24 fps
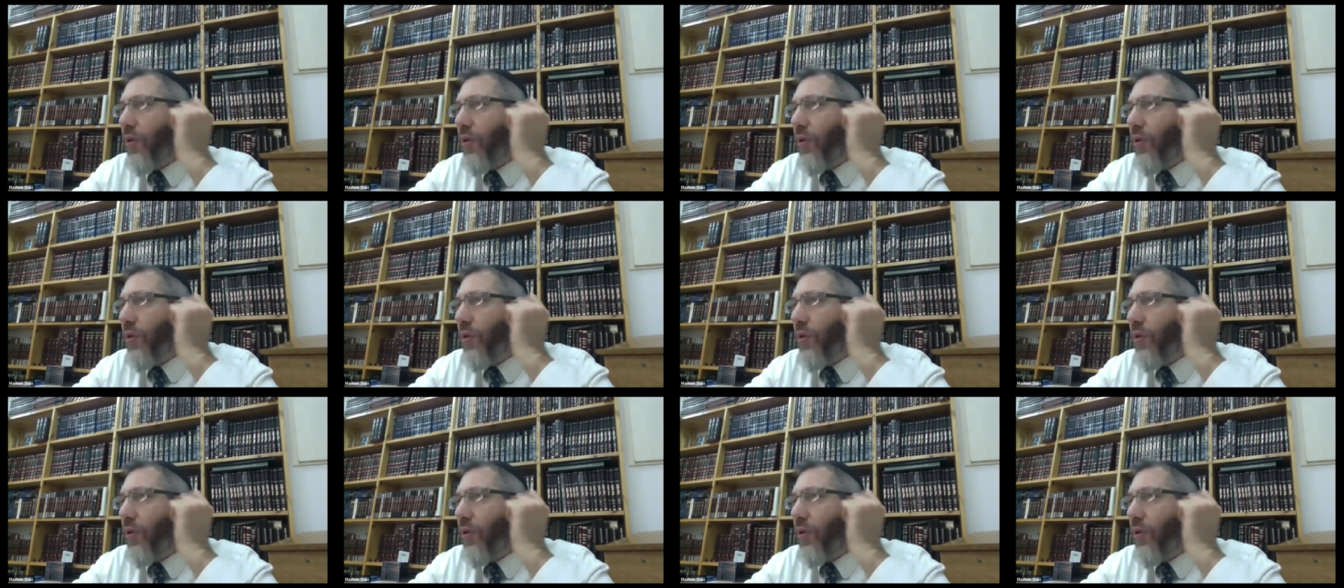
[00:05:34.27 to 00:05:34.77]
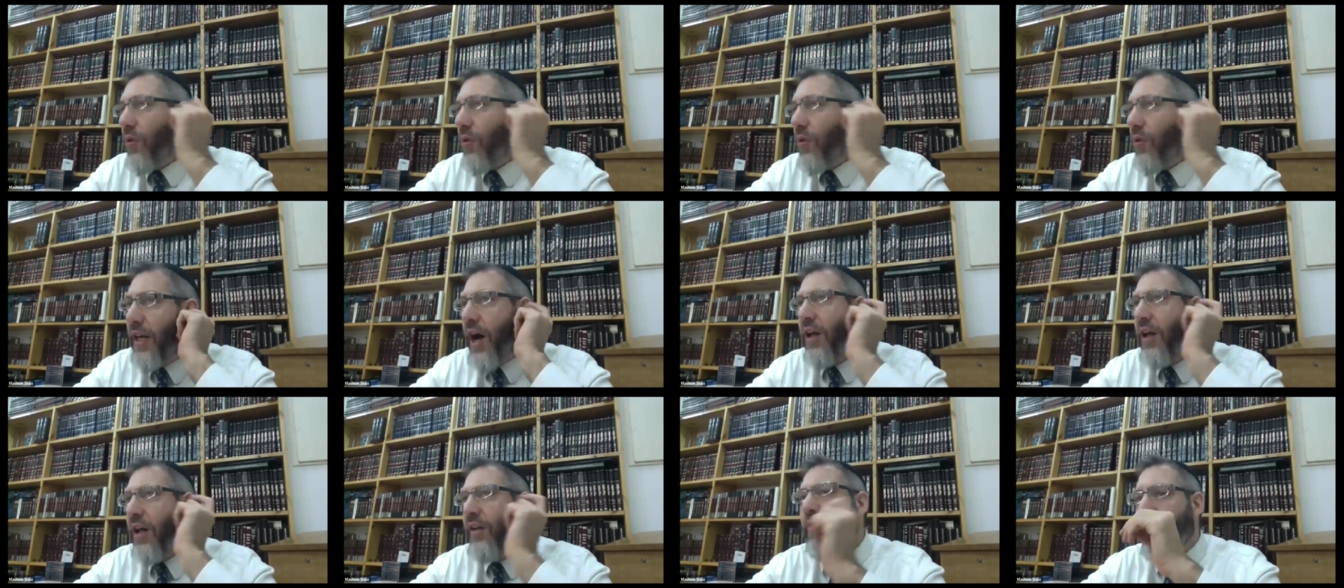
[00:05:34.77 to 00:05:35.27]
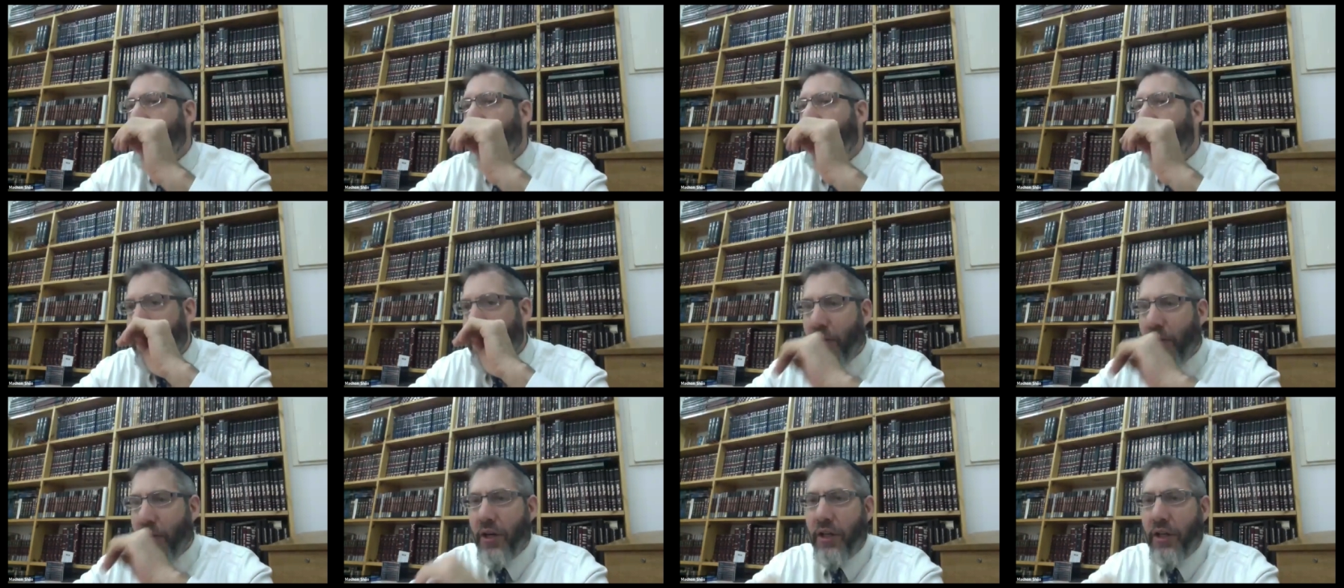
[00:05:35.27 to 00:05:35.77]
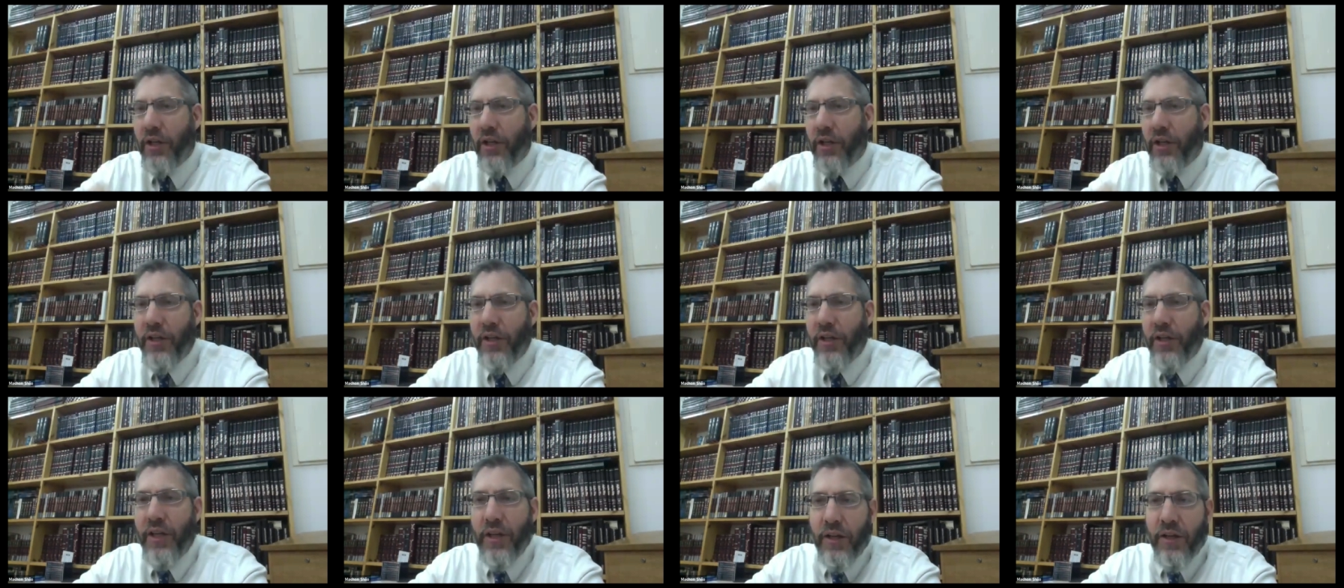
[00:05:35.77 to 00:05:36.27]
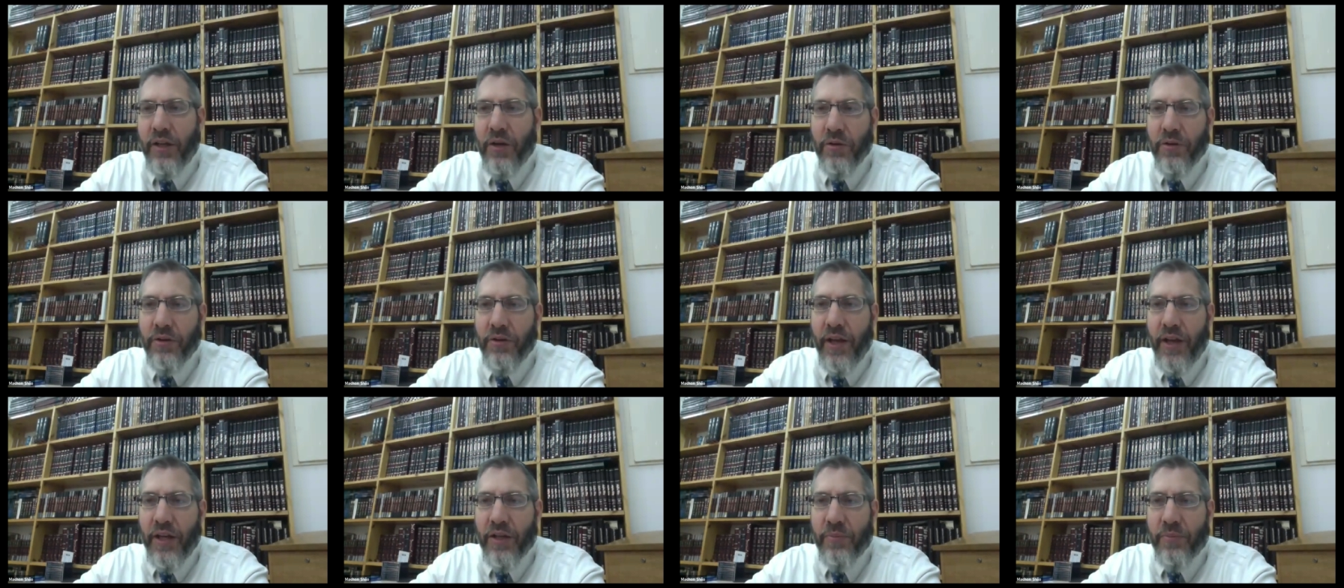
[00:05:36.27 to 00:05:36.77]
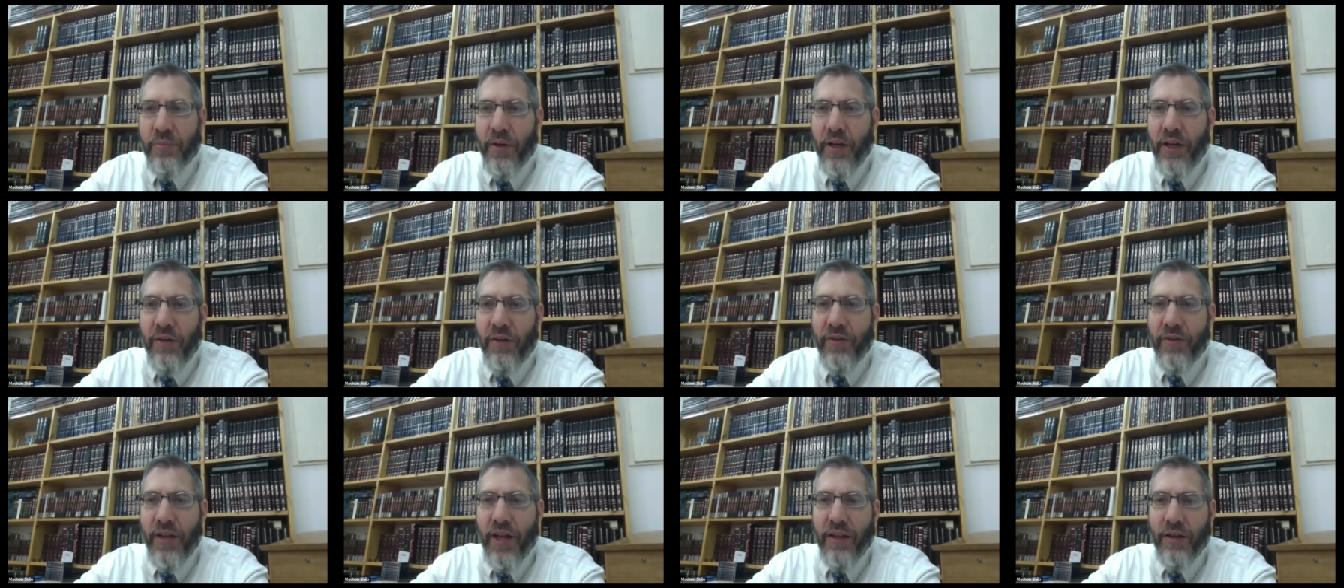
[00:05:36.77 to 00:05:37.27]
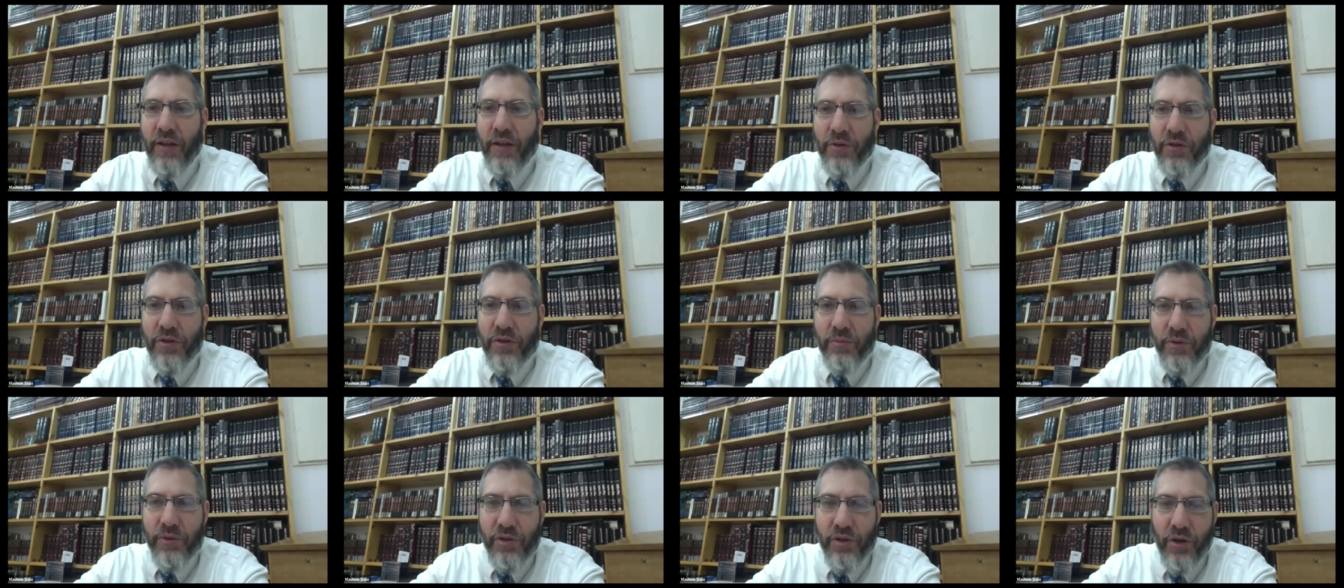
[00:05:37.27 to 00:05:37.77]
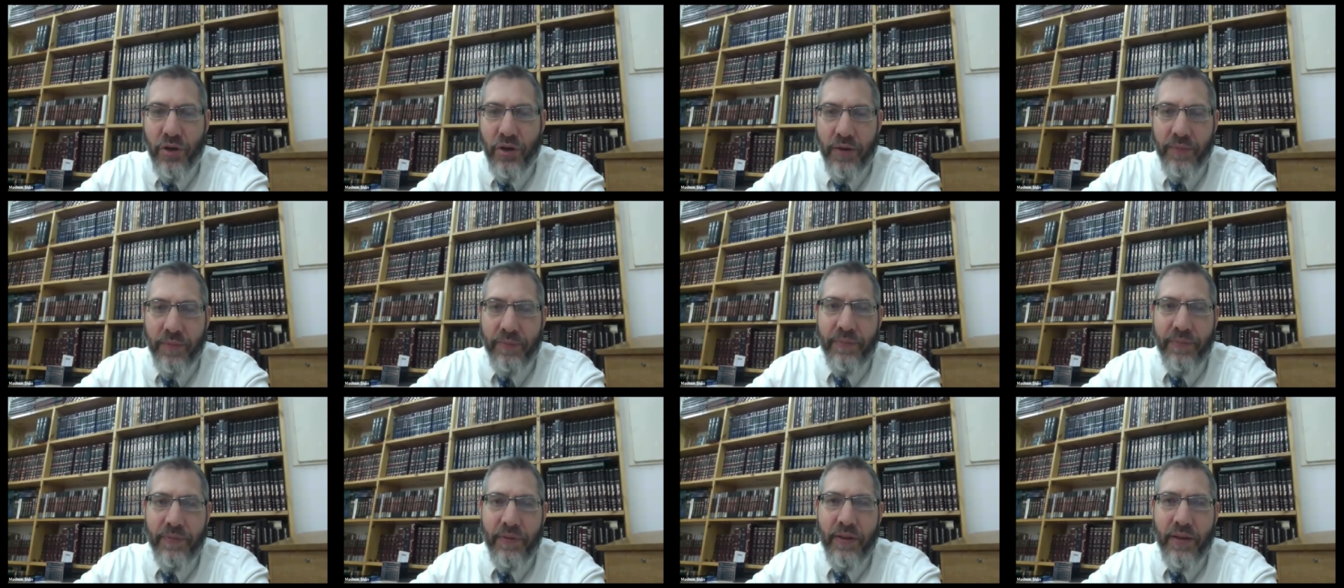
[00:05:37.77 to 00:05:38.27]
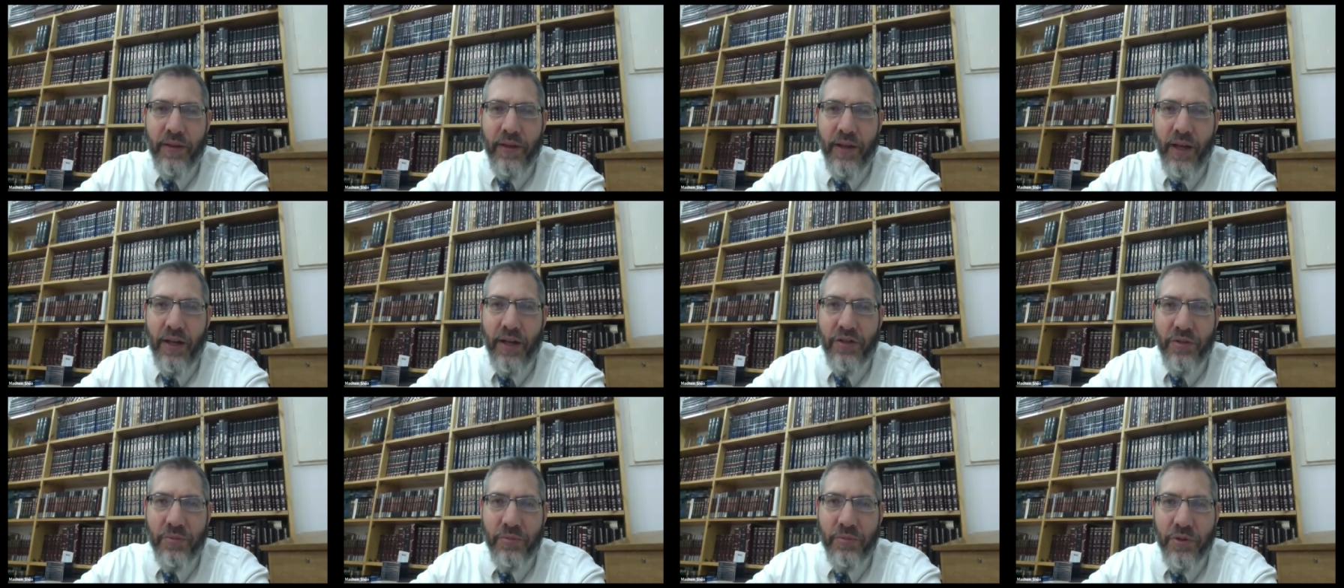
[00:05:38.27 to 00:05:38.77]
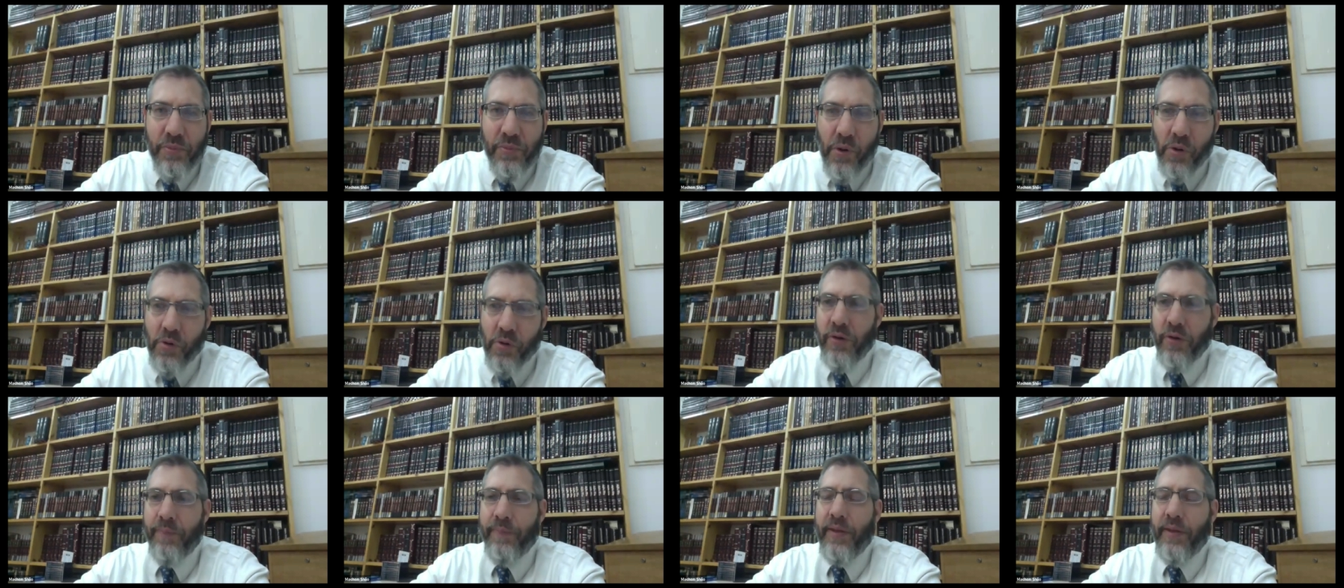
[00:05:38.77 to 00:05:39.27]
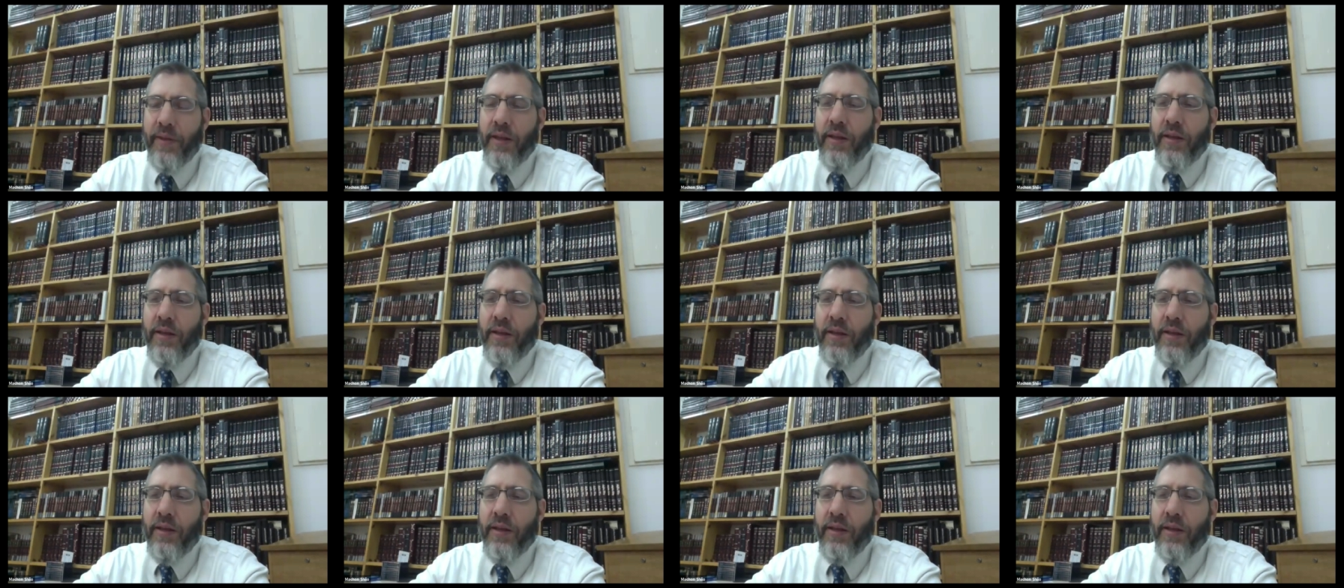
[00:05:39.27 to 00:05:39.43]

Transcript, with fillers: already olive oil was burning clean in the olden days, but even then there was some soot and some smoke.